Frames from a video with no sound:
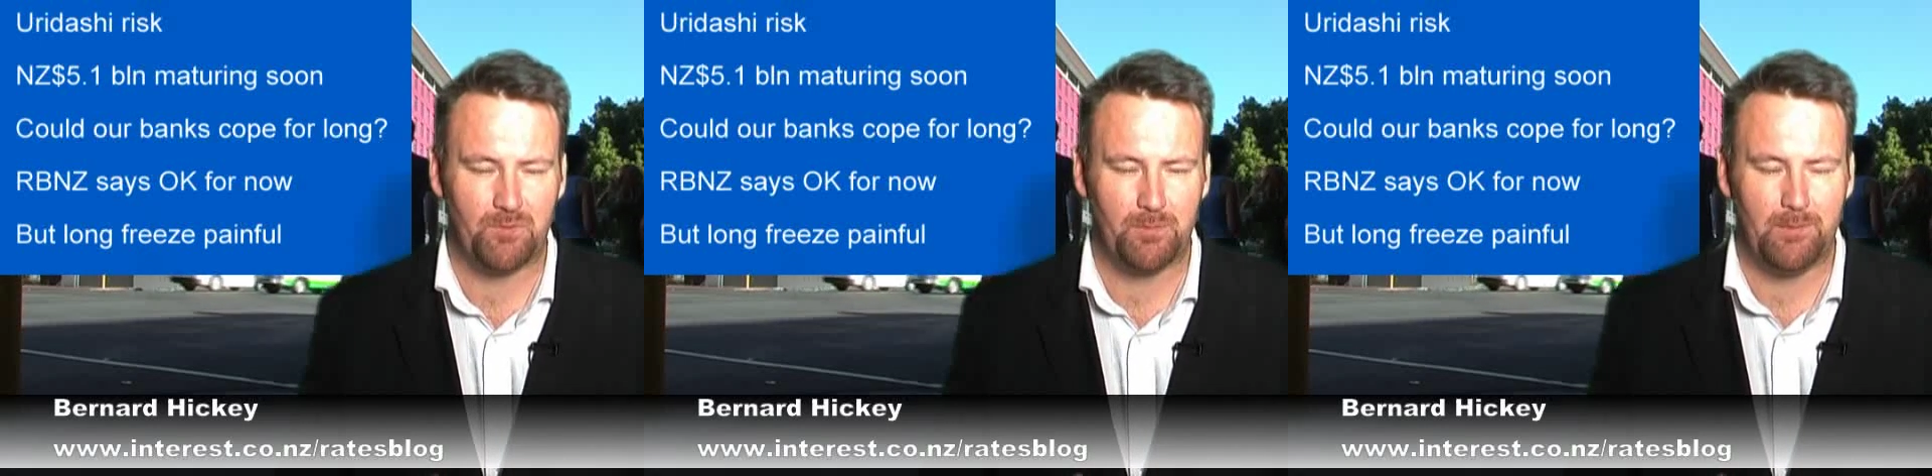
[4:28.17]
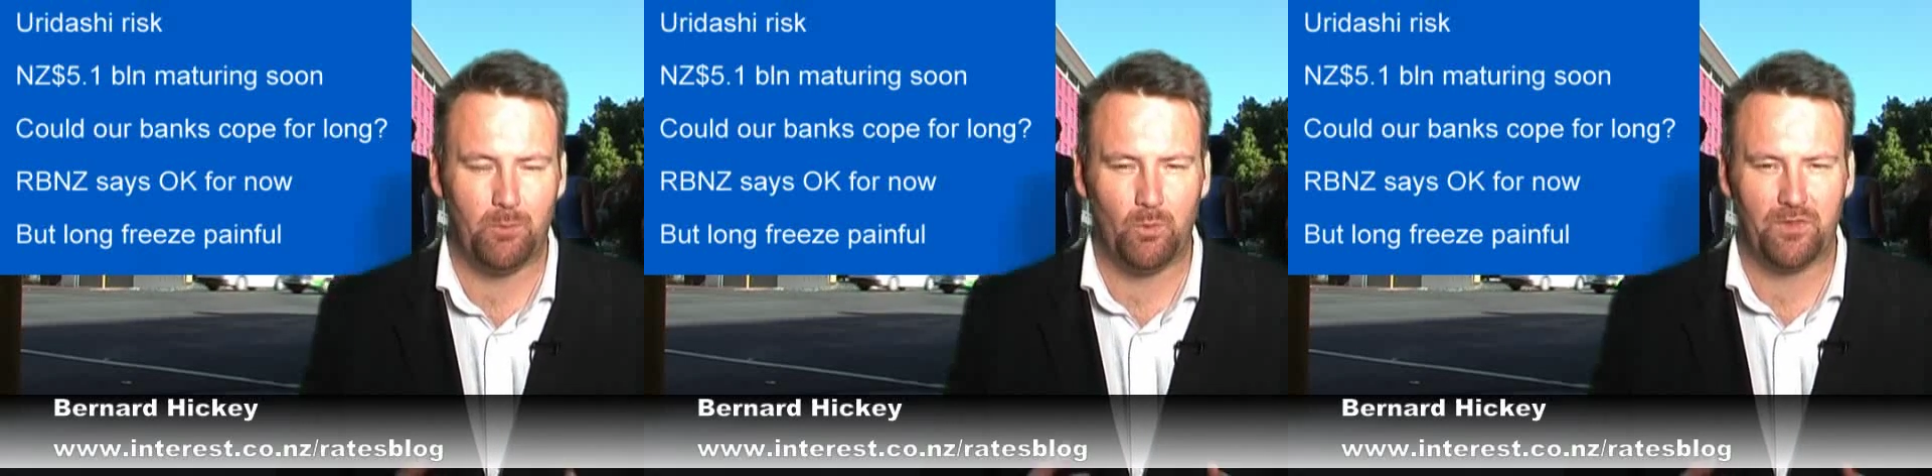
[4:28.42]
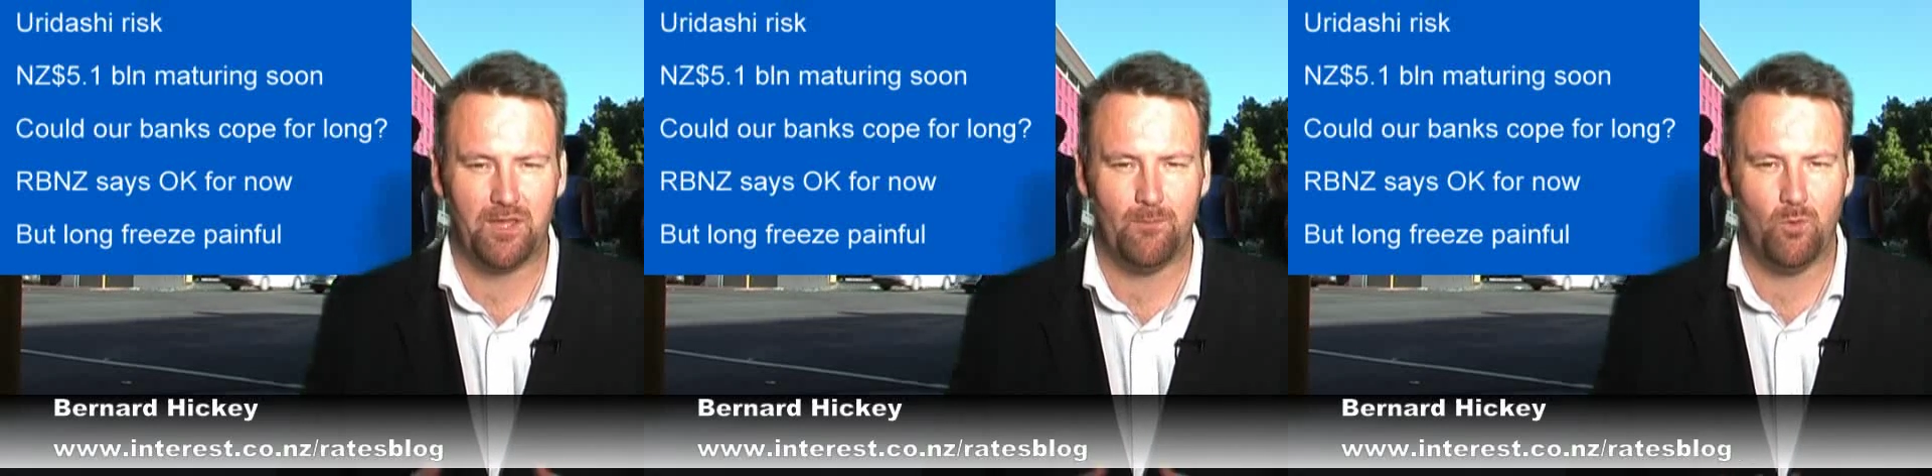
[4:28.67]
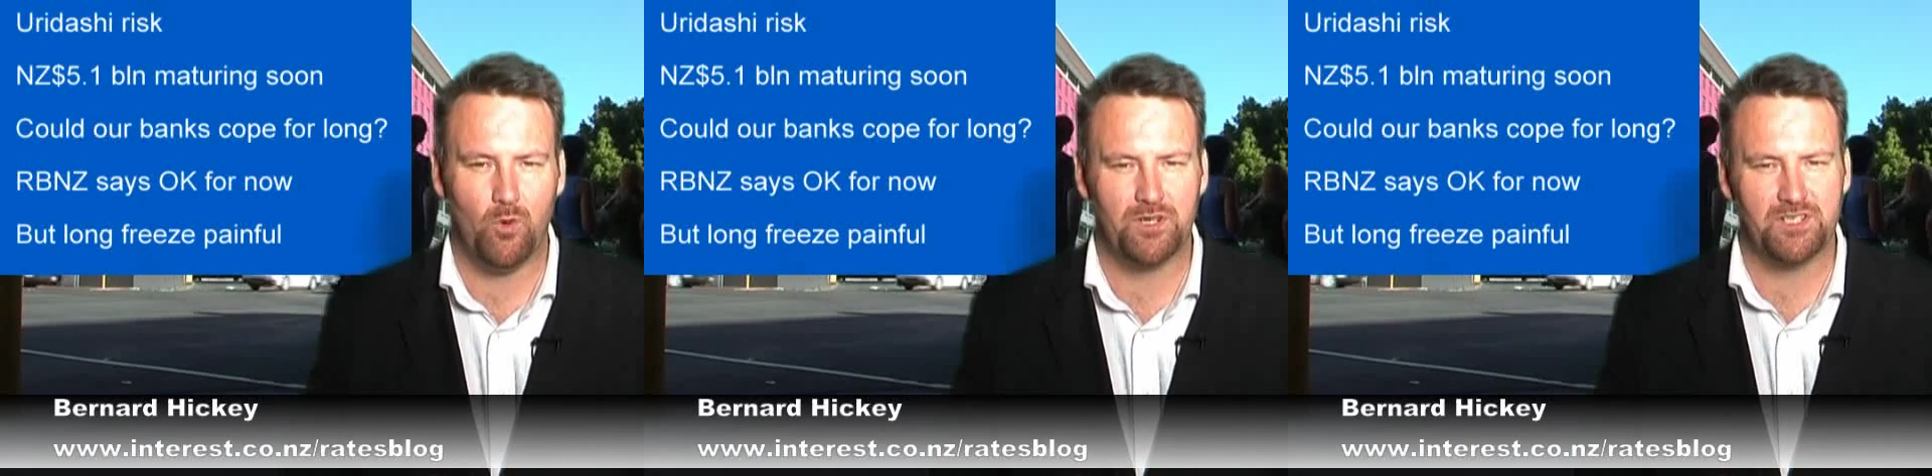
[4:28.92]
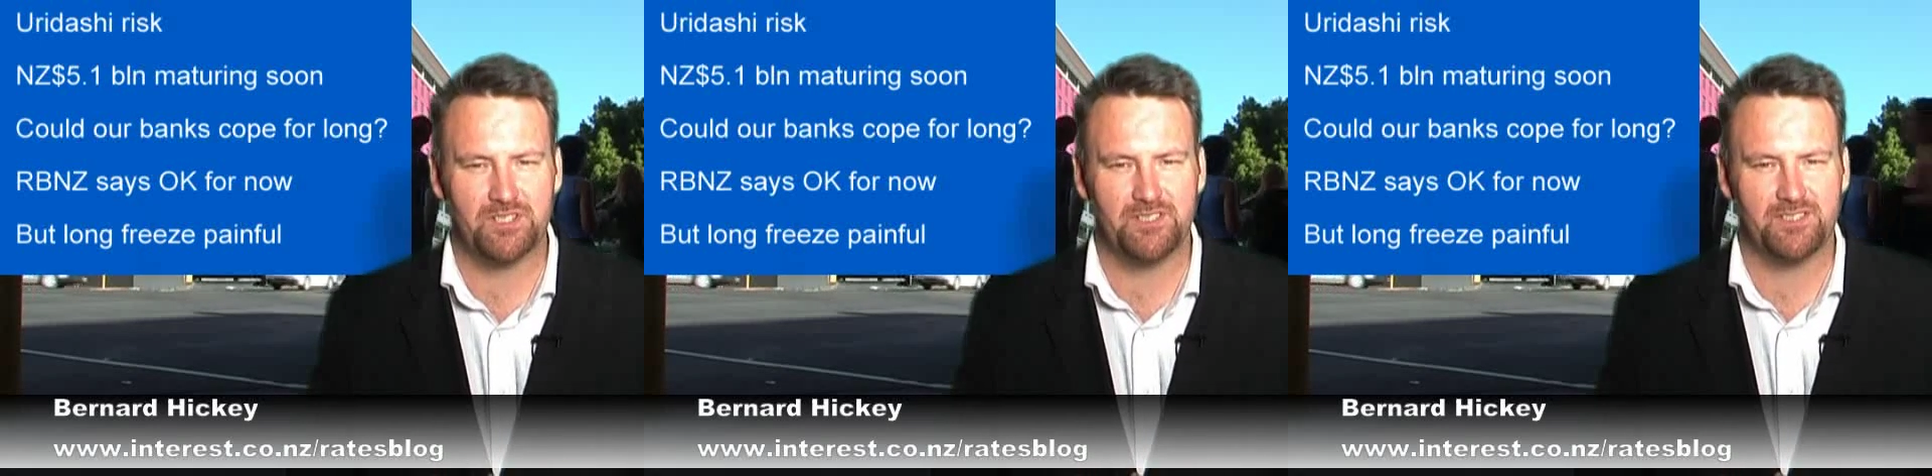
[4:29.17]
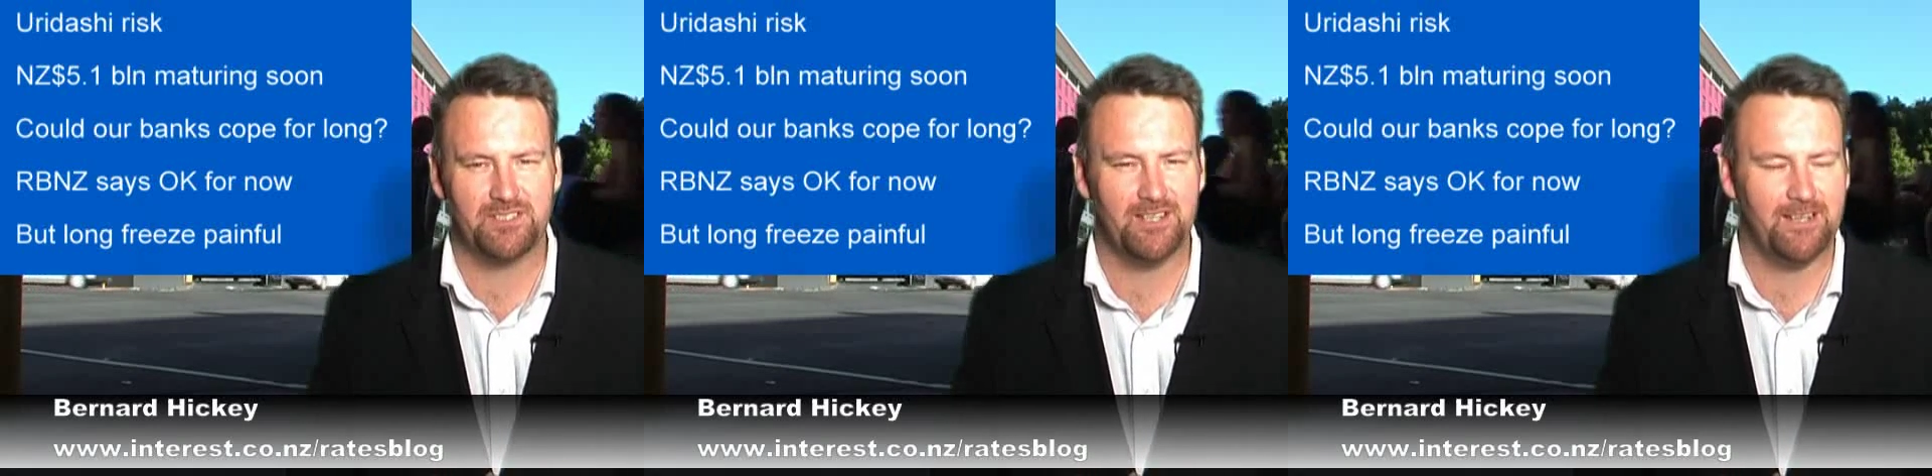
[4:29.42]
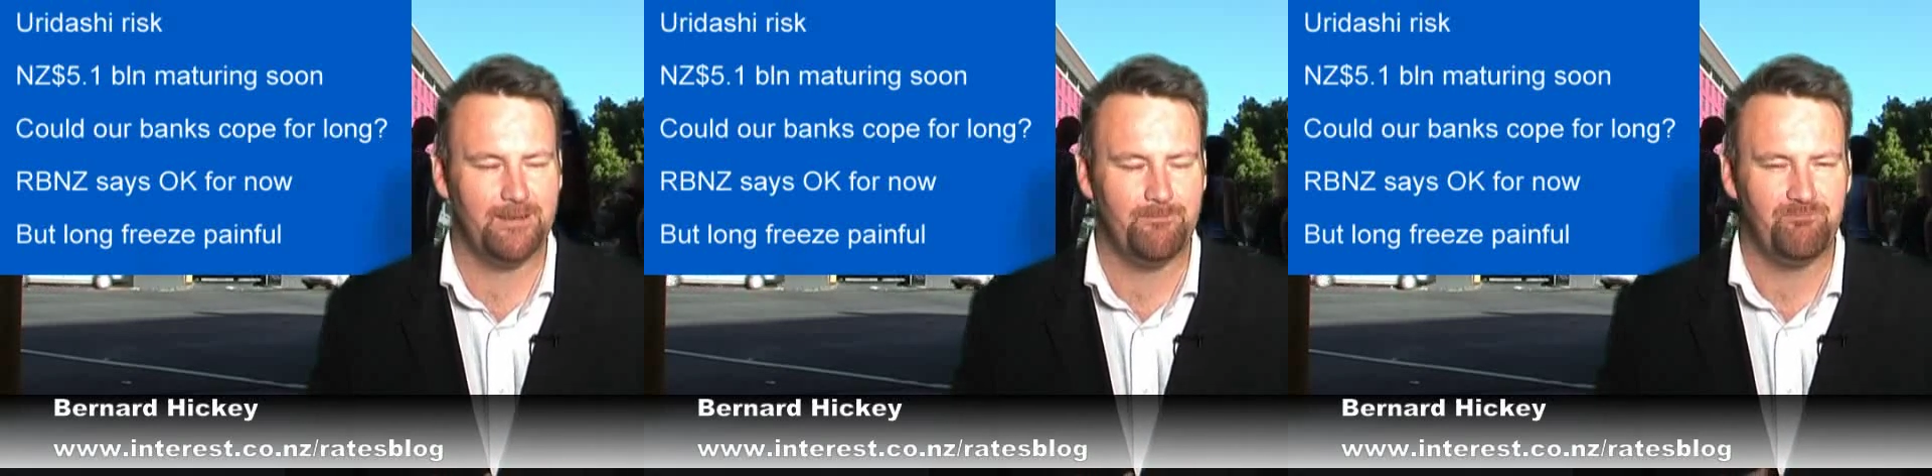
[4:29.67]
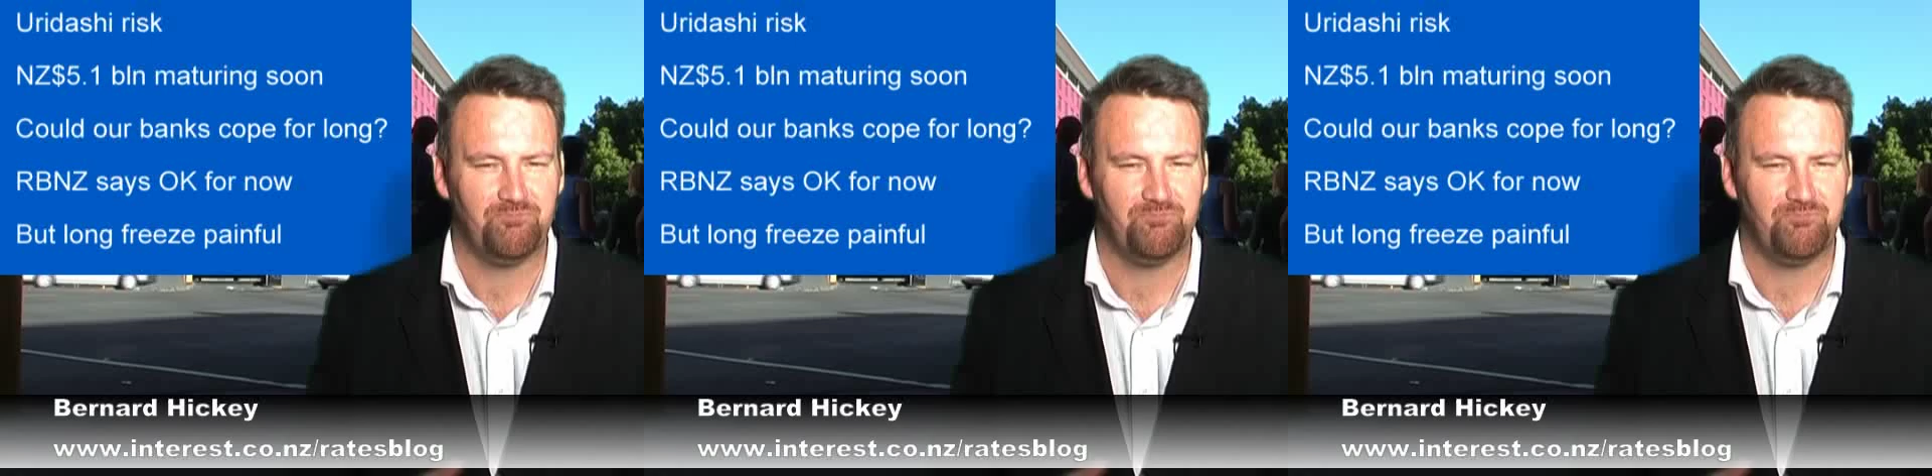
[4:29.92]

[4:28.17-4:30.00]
people with their mortgages and say,